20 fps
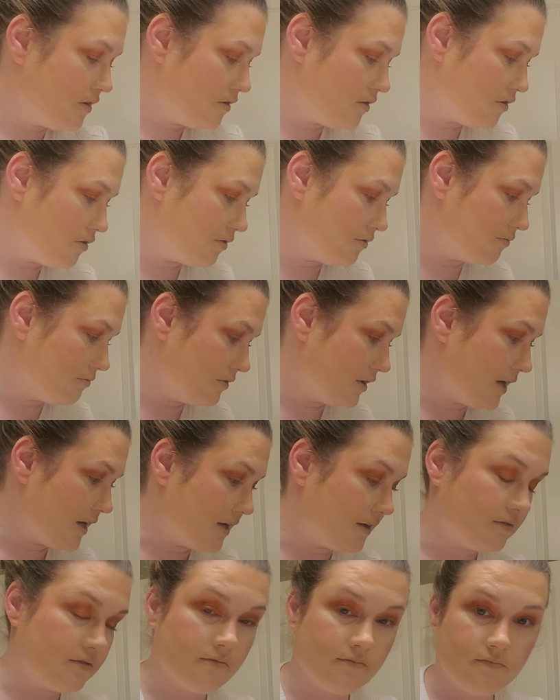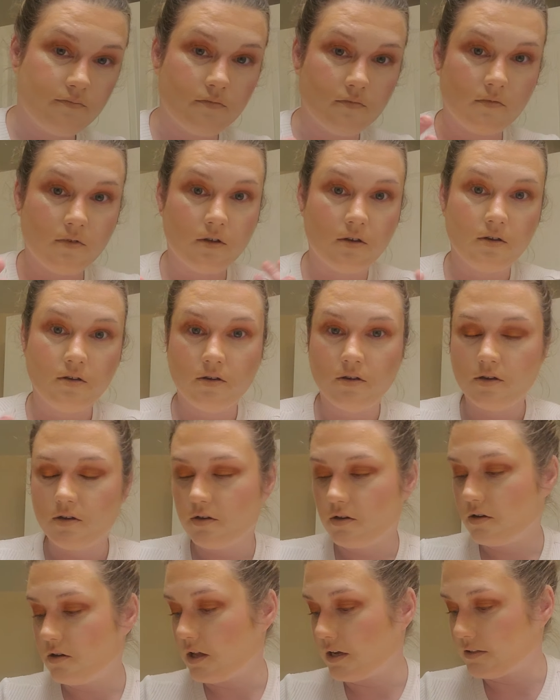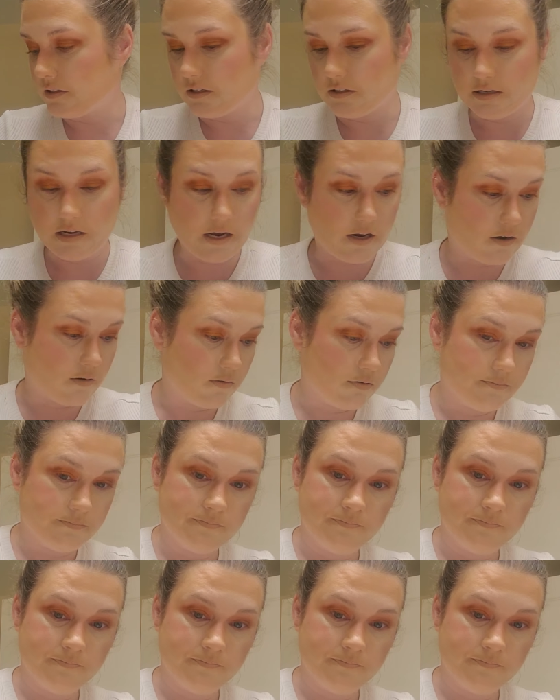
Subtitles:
or not collecting data.